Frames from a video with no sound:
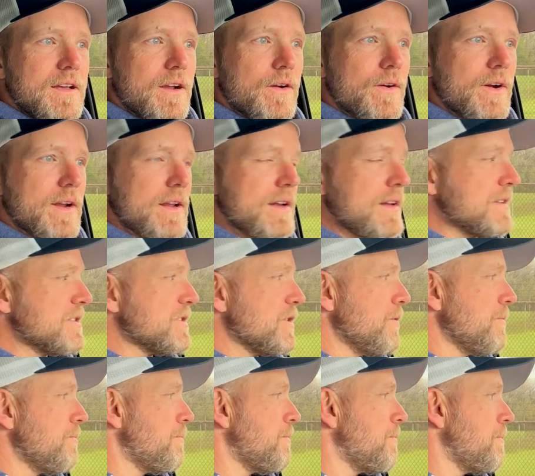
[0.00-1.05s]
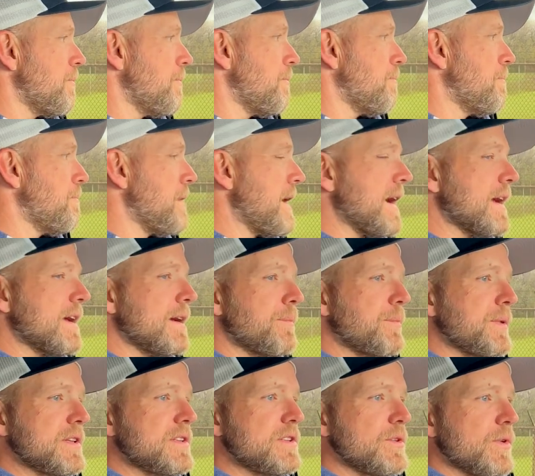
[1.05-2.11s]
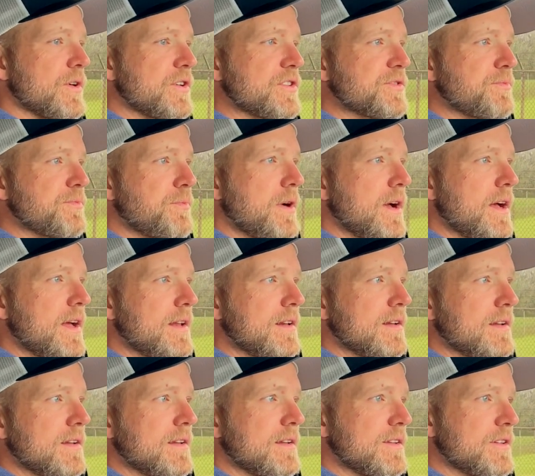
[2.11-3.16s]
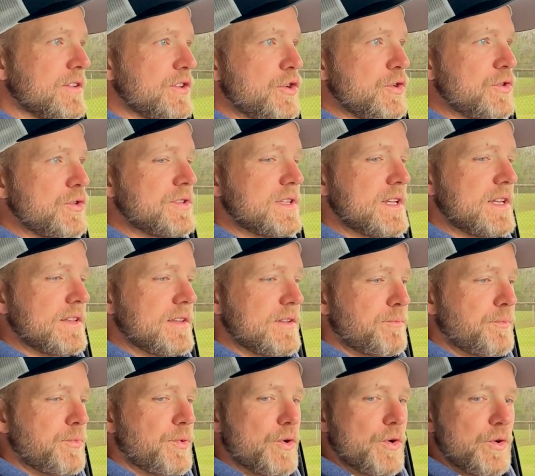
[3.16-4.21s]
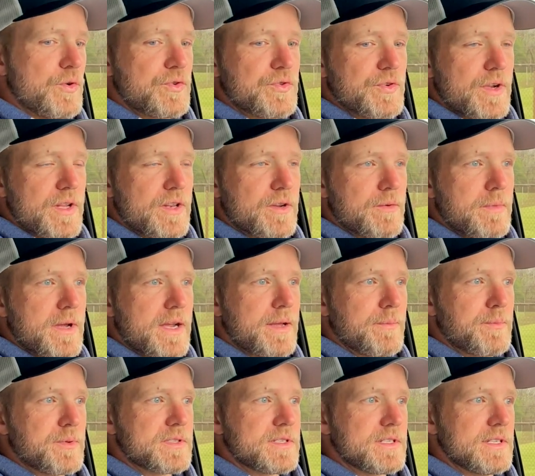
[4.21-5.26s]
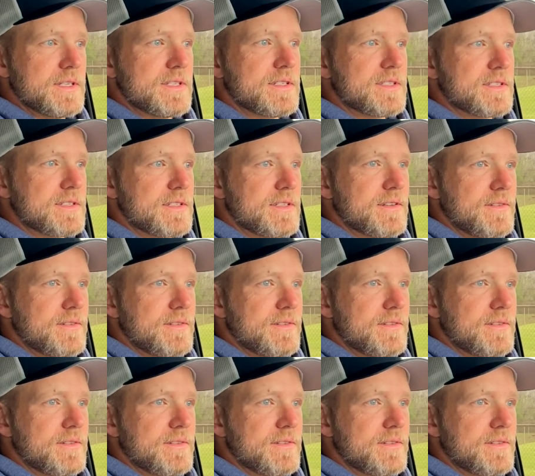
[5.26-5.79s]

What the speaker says: All right, let's go back up into our spot using the Pro Trailer Backup Assist.